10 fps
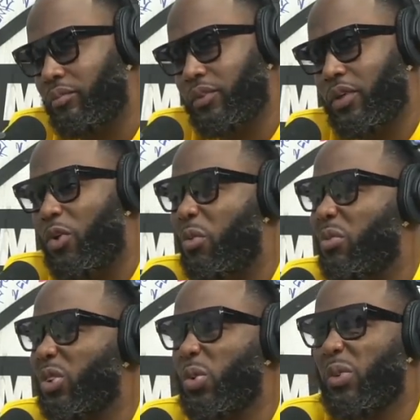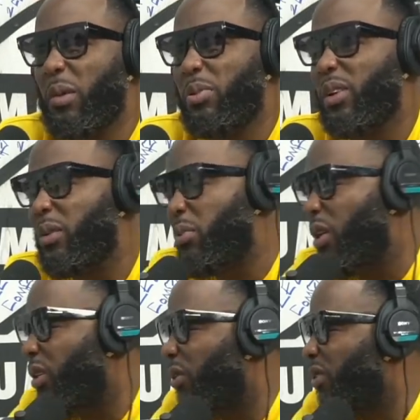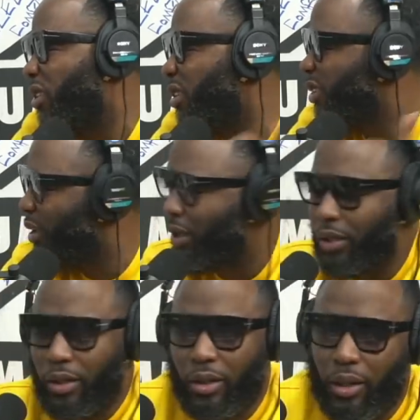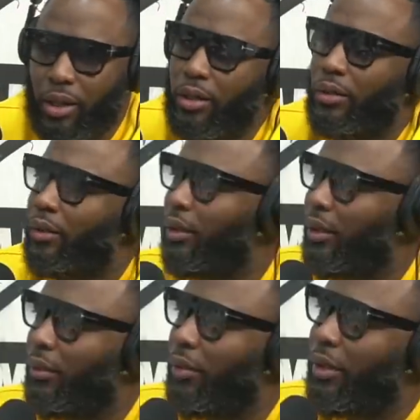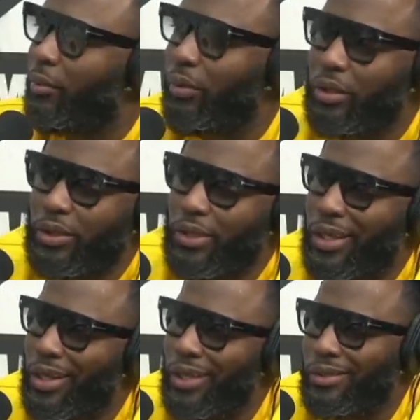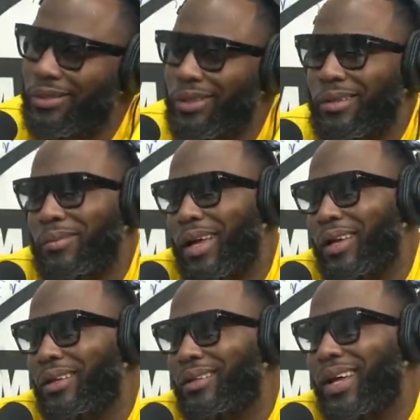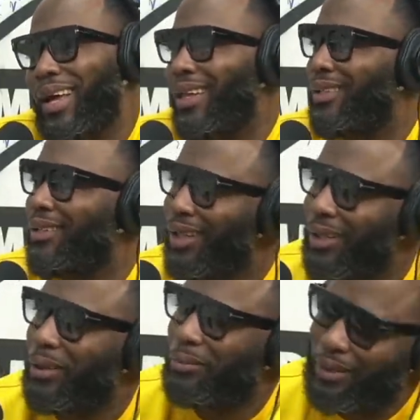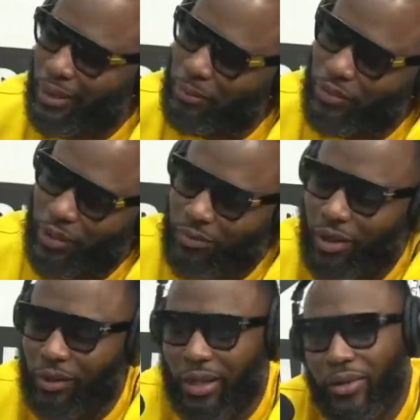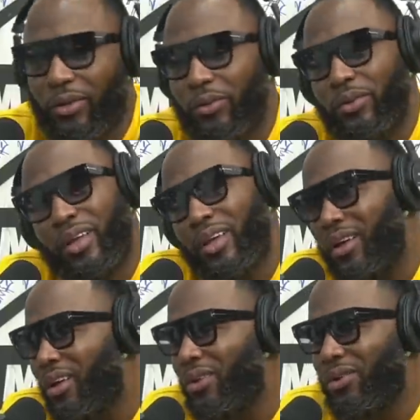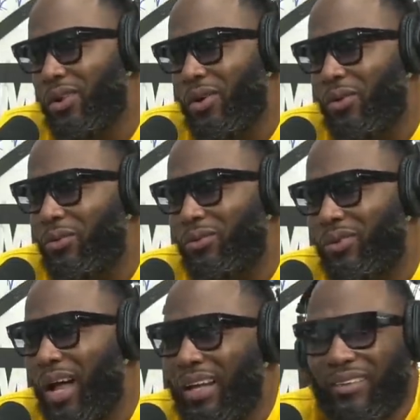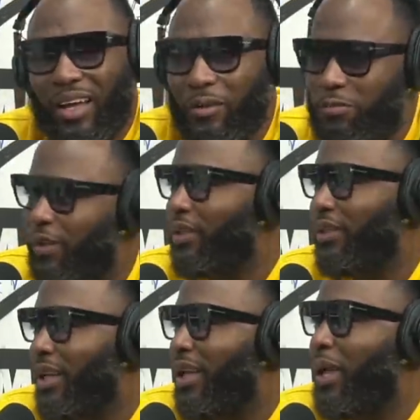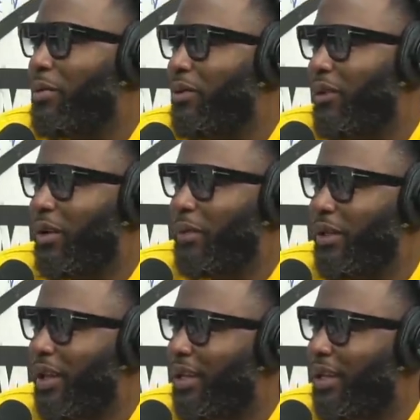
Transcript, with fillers: So soon I pull in the parking garage. Hey, man, your brother just had an accident. I'm like, God damn, man, let me turn around. I know you know, how, how the fuck did that happen? You know what I mean?